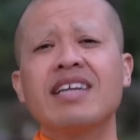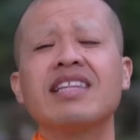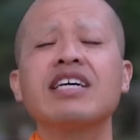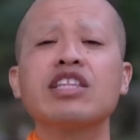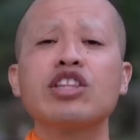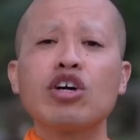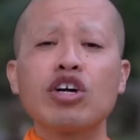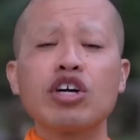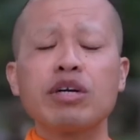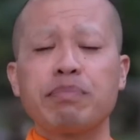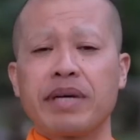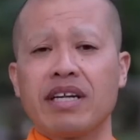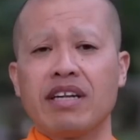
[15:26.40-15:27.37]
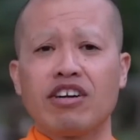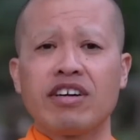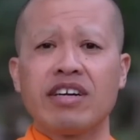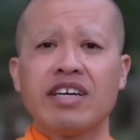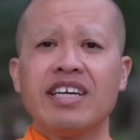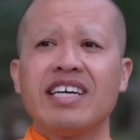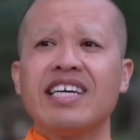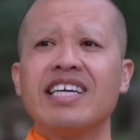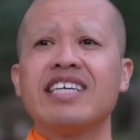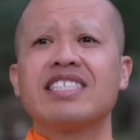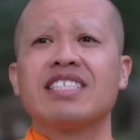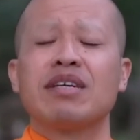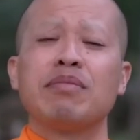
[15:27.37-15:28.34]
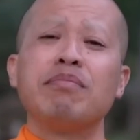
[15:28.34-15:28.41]
The third pillar
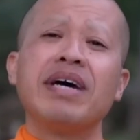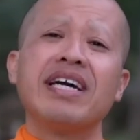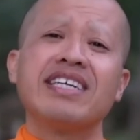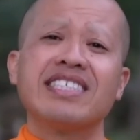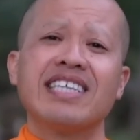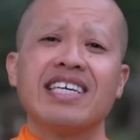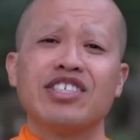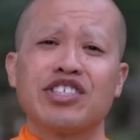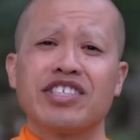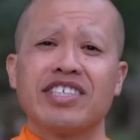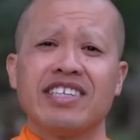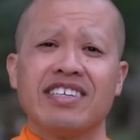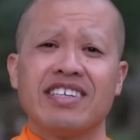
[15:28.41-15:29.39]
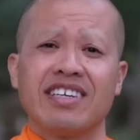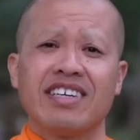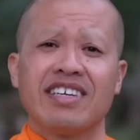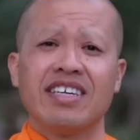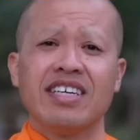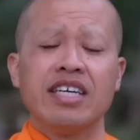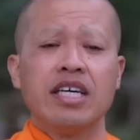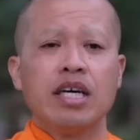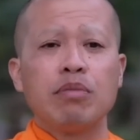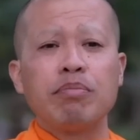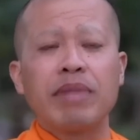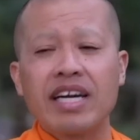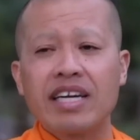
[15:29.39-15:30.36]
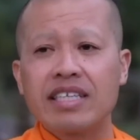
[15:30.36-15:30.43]
is meditation.
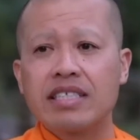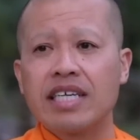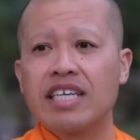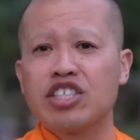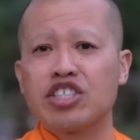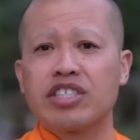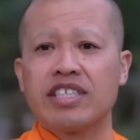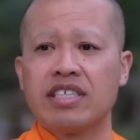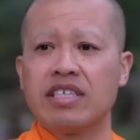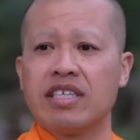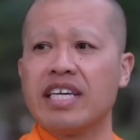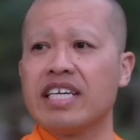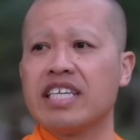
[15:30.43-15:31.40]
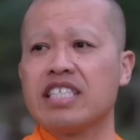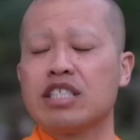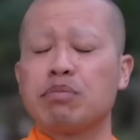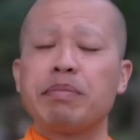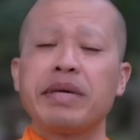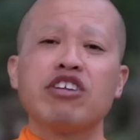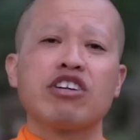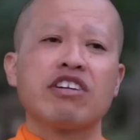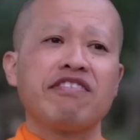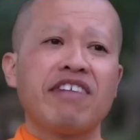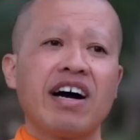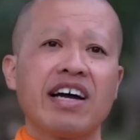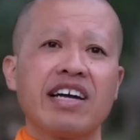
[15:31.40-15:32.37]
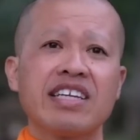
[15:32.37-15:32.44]
Meditation is
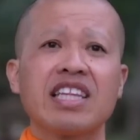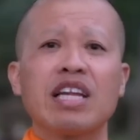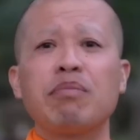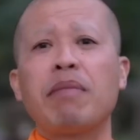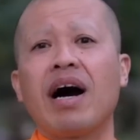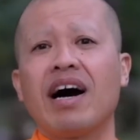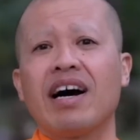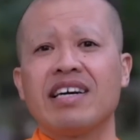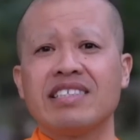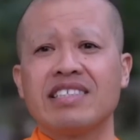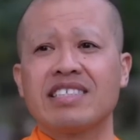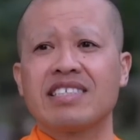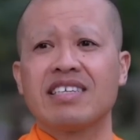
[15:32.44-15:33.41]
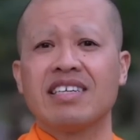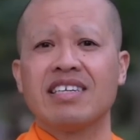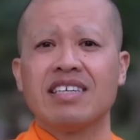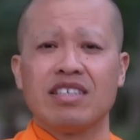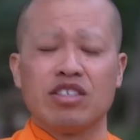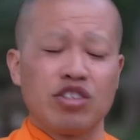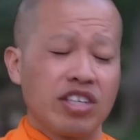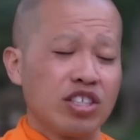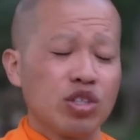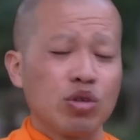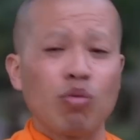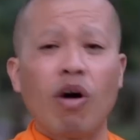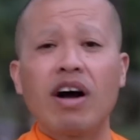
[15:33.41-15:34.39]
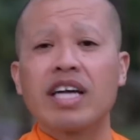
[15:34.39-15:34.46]
purifying the mind. You can
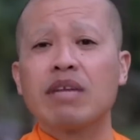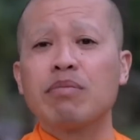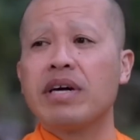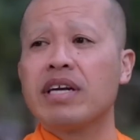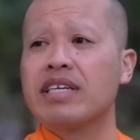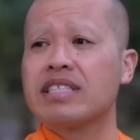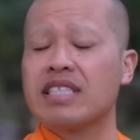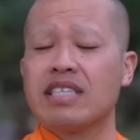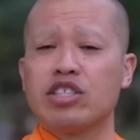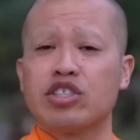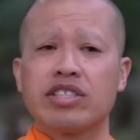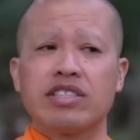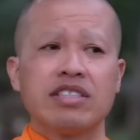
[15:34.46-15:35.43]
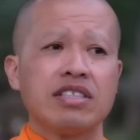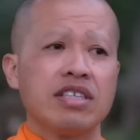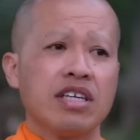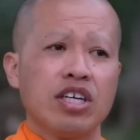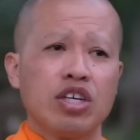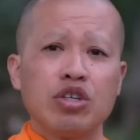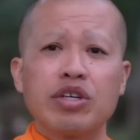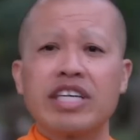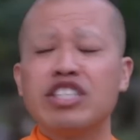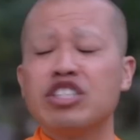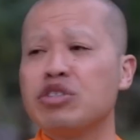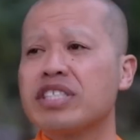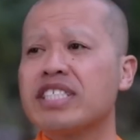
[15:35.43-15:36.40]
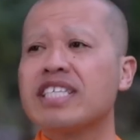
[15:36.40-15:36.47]
do walking meditation, you can
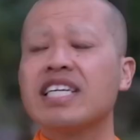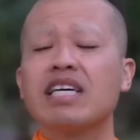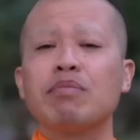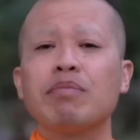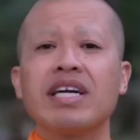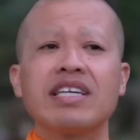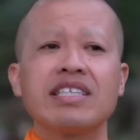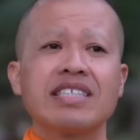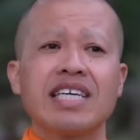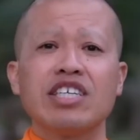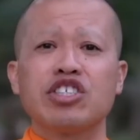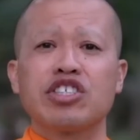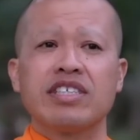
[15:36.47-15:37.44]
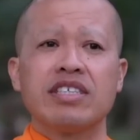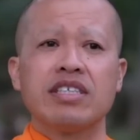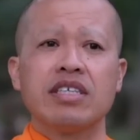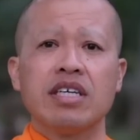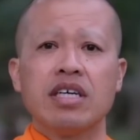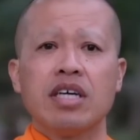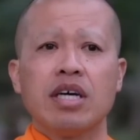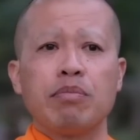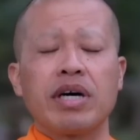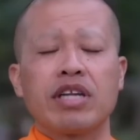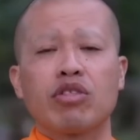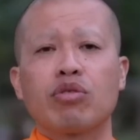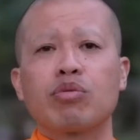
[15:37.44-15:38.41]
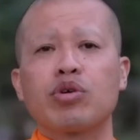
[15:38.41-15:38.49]
do sitting meditation,
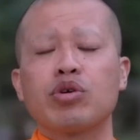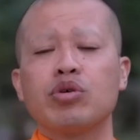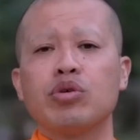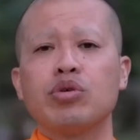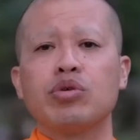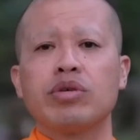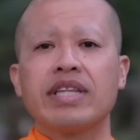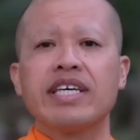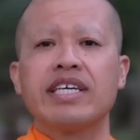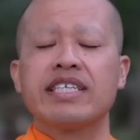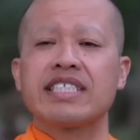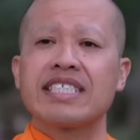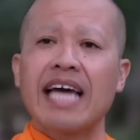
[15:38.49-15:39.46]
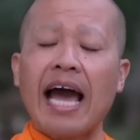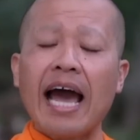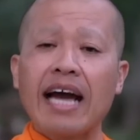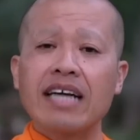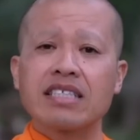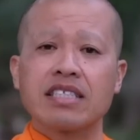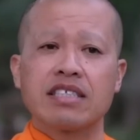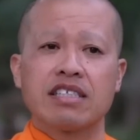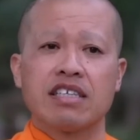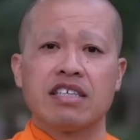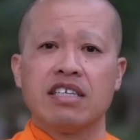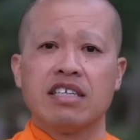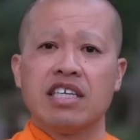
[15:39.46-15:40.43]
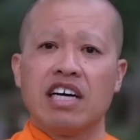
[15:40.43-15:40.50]
but through this act
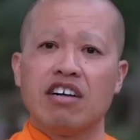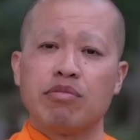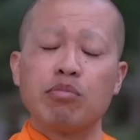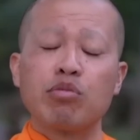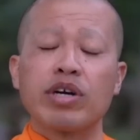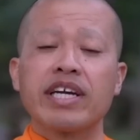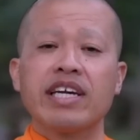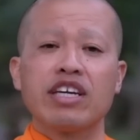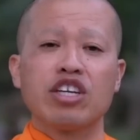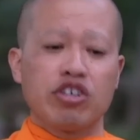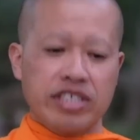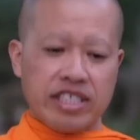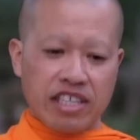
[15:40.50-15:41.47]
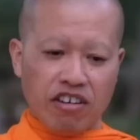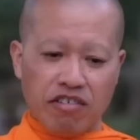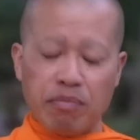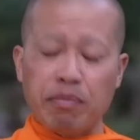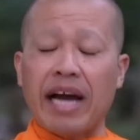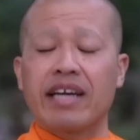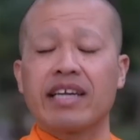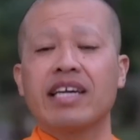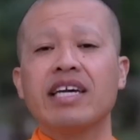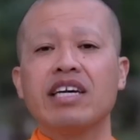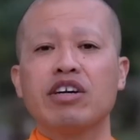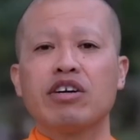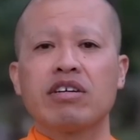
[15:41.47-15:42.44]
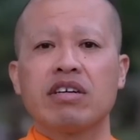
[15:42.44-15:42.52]
of bringing yourself back
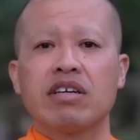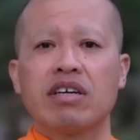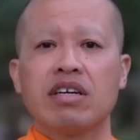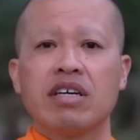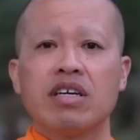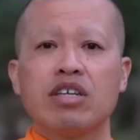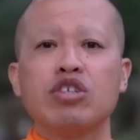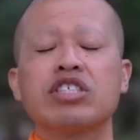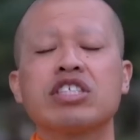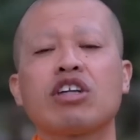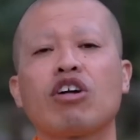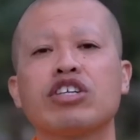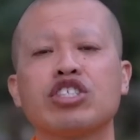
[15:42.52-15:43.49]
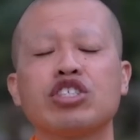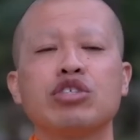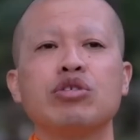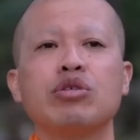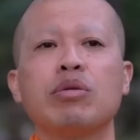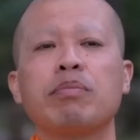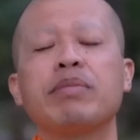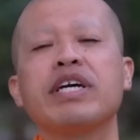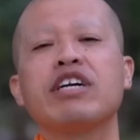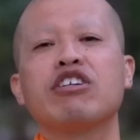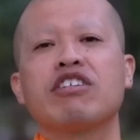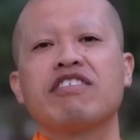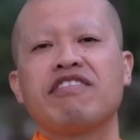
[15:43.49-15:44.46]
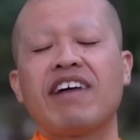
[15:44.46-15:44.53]
here, you start to
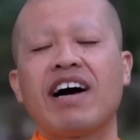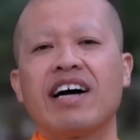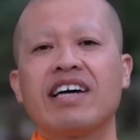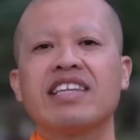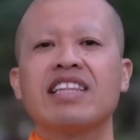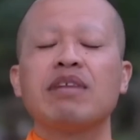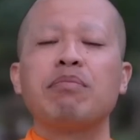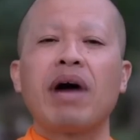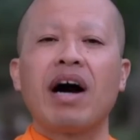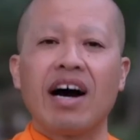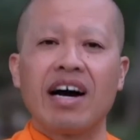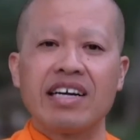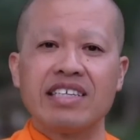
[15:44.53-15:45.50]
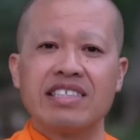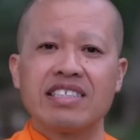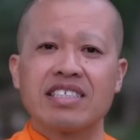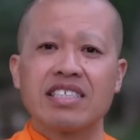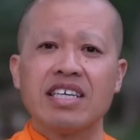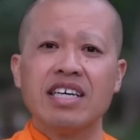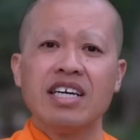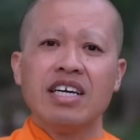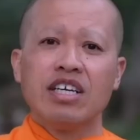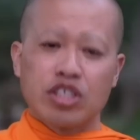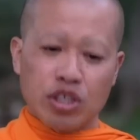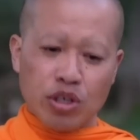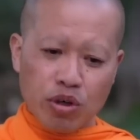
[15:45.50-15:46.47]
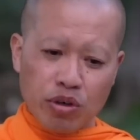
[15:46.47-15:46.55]
purify the mind.
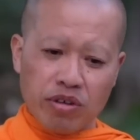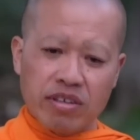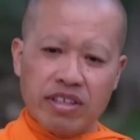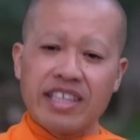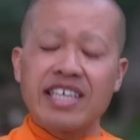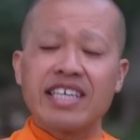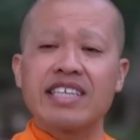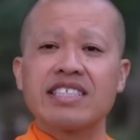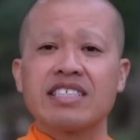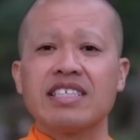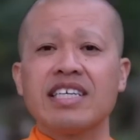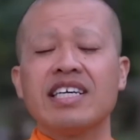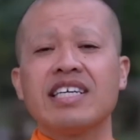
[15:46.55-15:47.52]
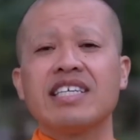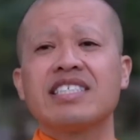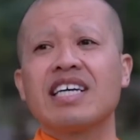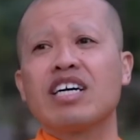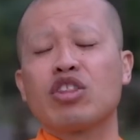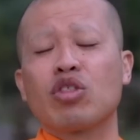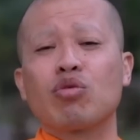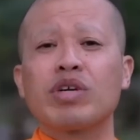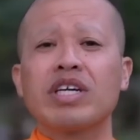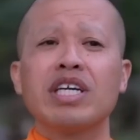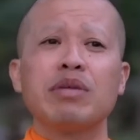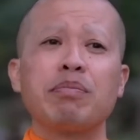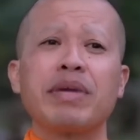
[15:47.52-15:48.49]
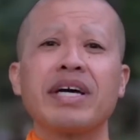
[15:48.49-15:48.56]
So, this is a
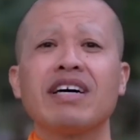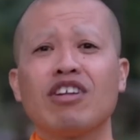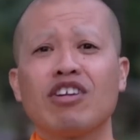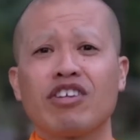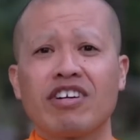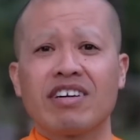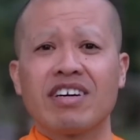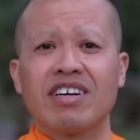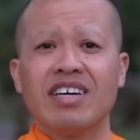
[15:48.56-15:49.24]
three pillar.